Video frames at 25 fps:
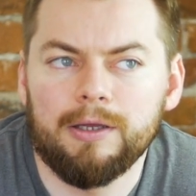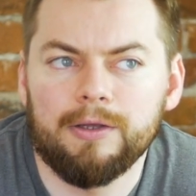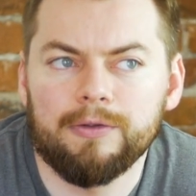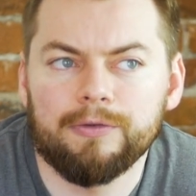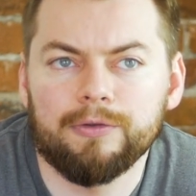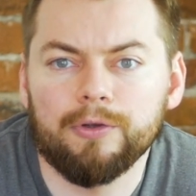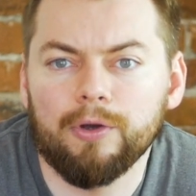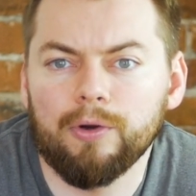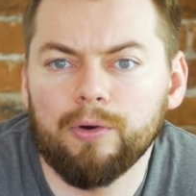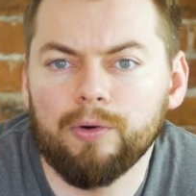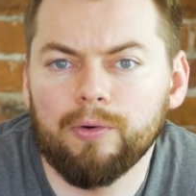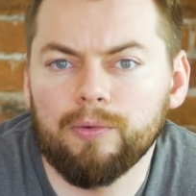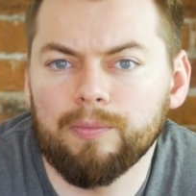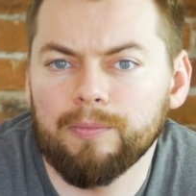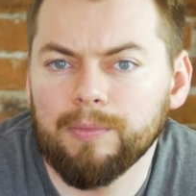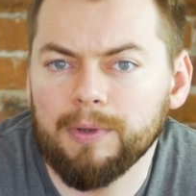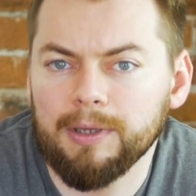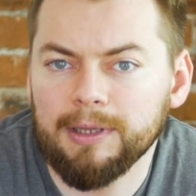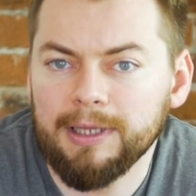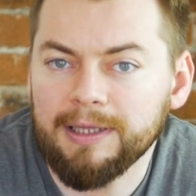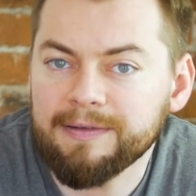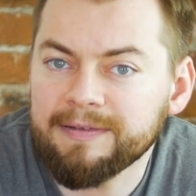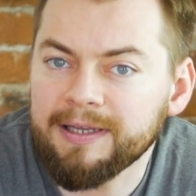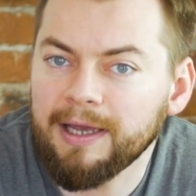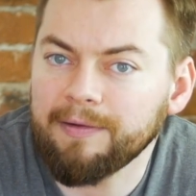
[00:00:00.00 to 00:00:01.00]
So
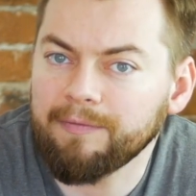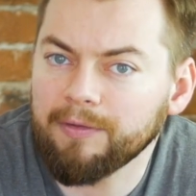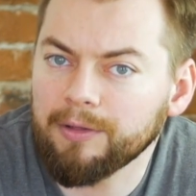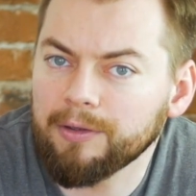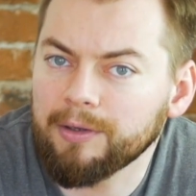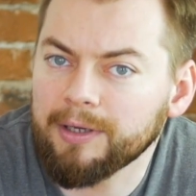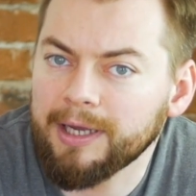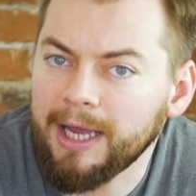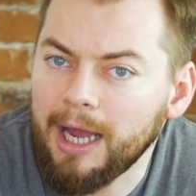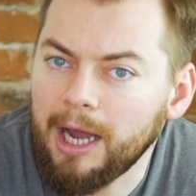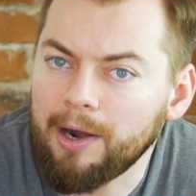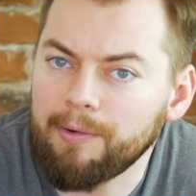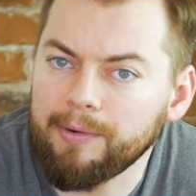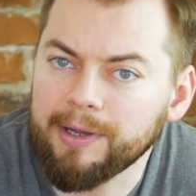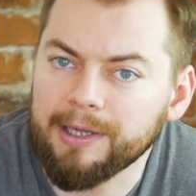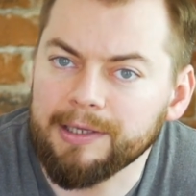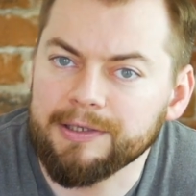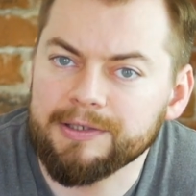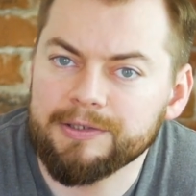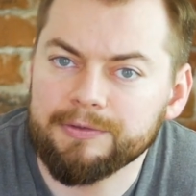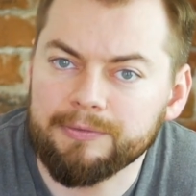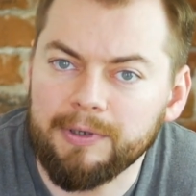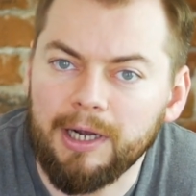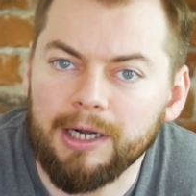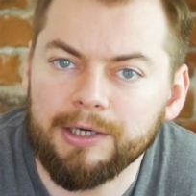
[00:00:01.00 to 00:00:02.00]
let's have a look how we
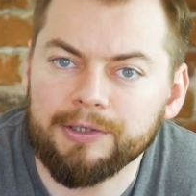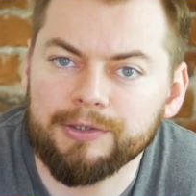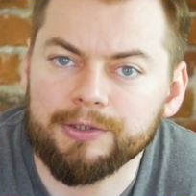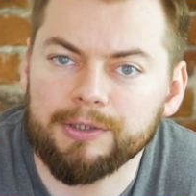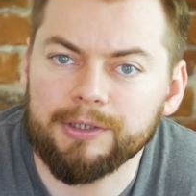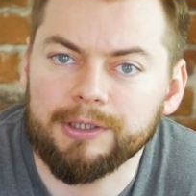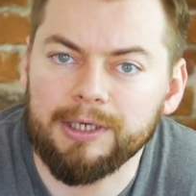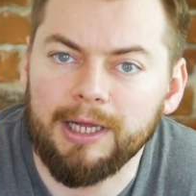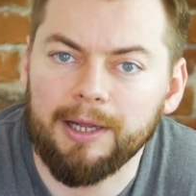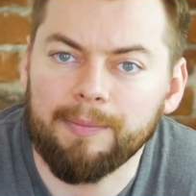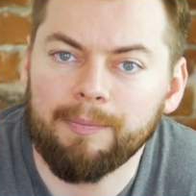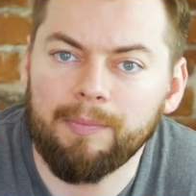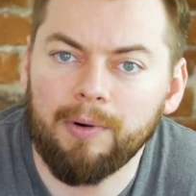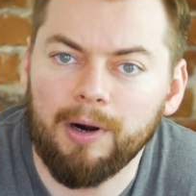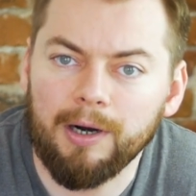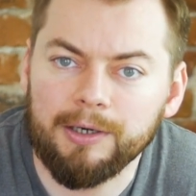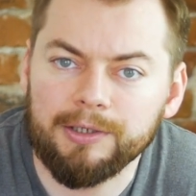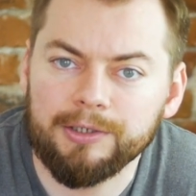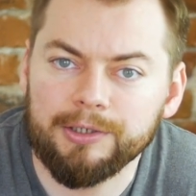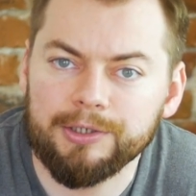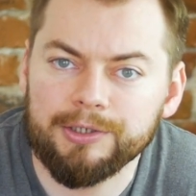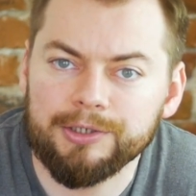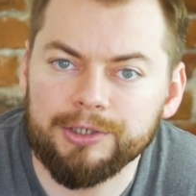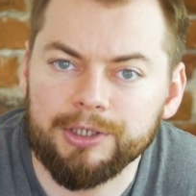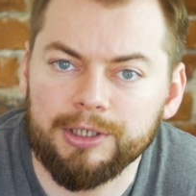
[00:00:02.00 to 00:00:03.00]
can structure that
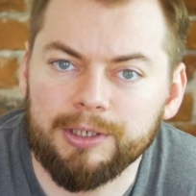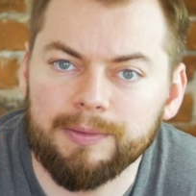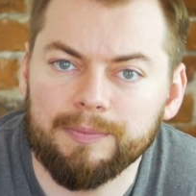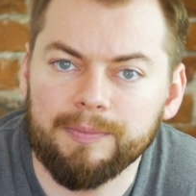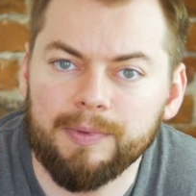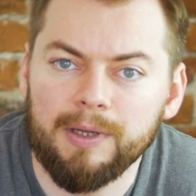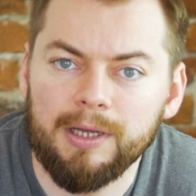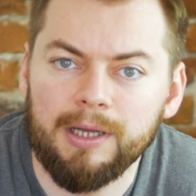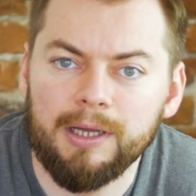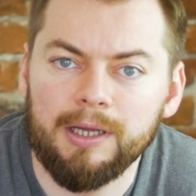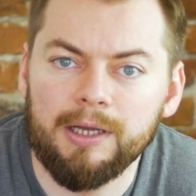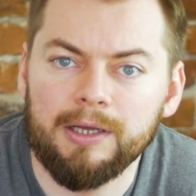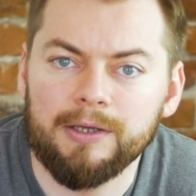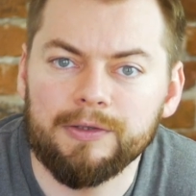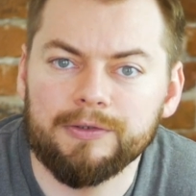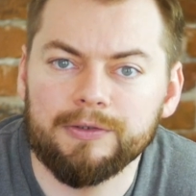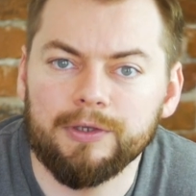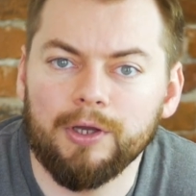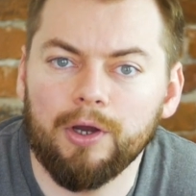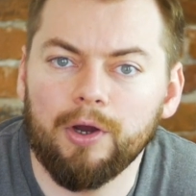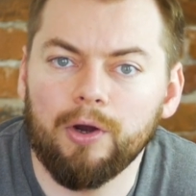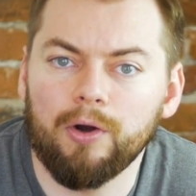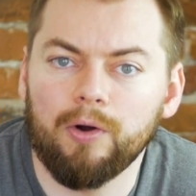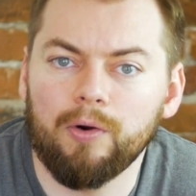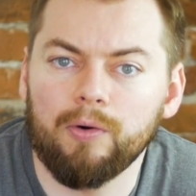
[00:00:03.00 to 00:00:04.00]
partnership
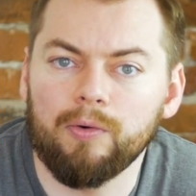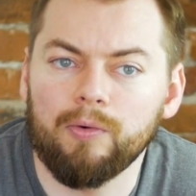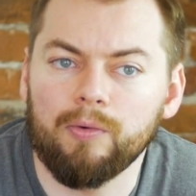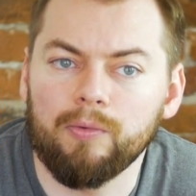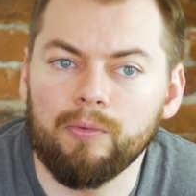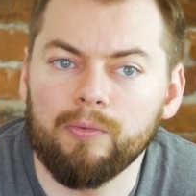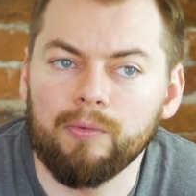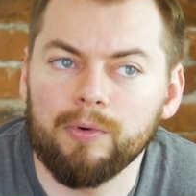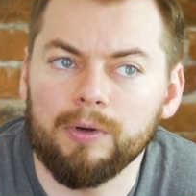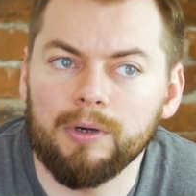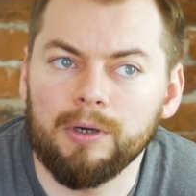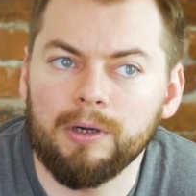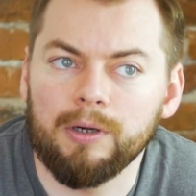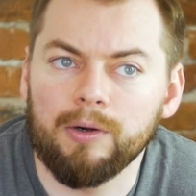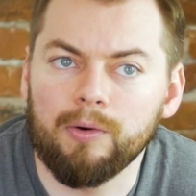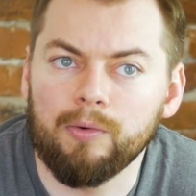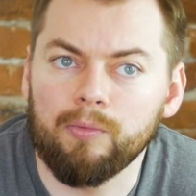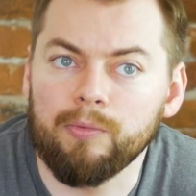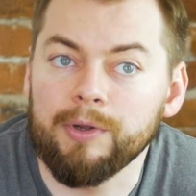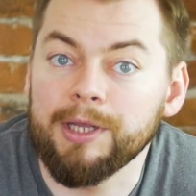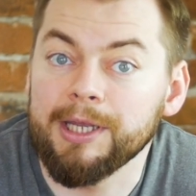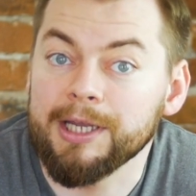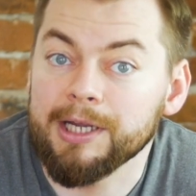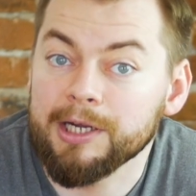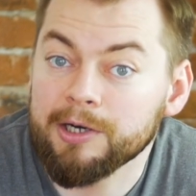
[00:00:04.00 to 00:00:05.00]
so
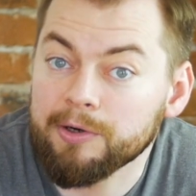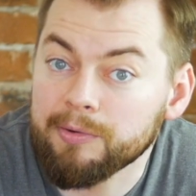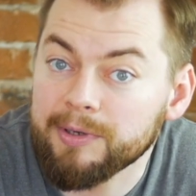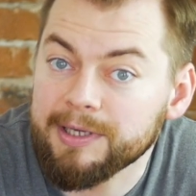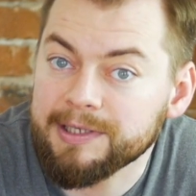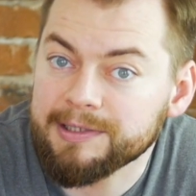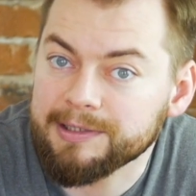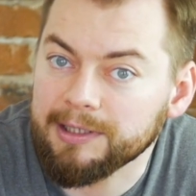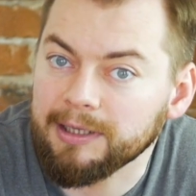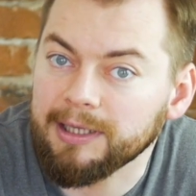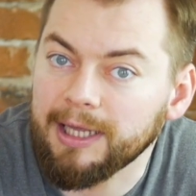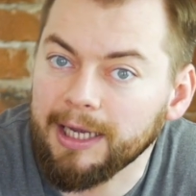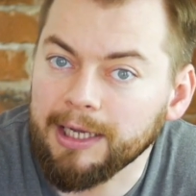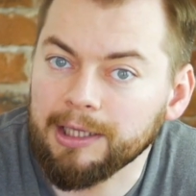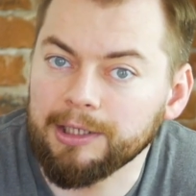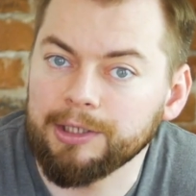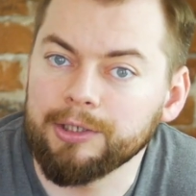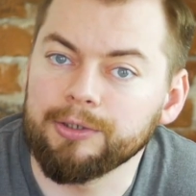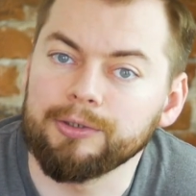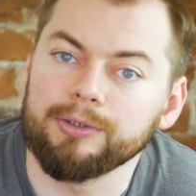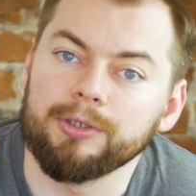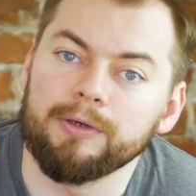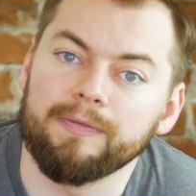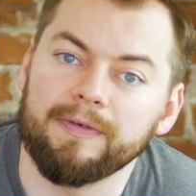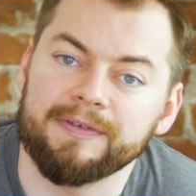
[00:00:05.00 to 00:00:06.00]
we increase the
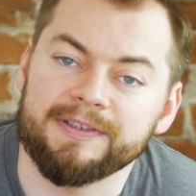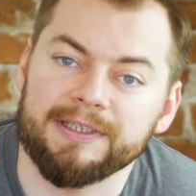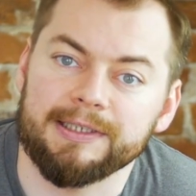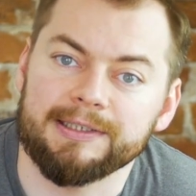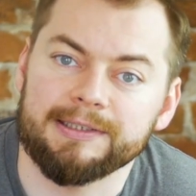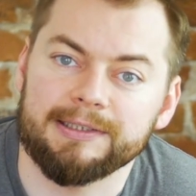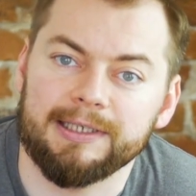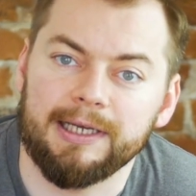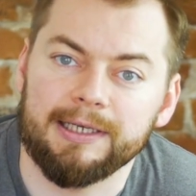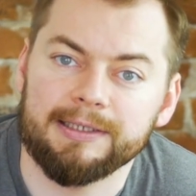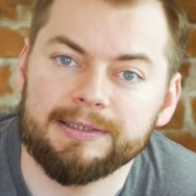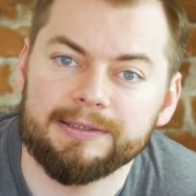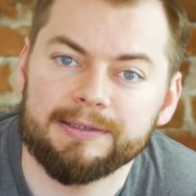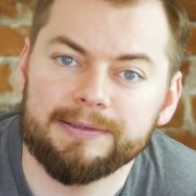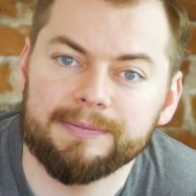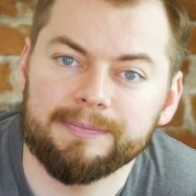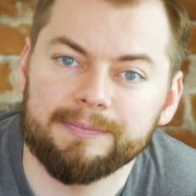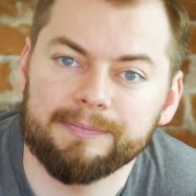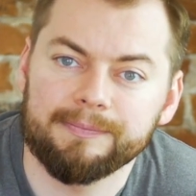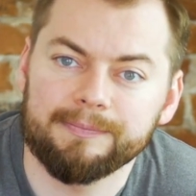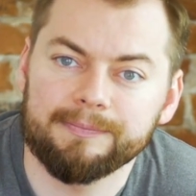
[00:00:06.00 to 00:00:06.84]
likelihood of success.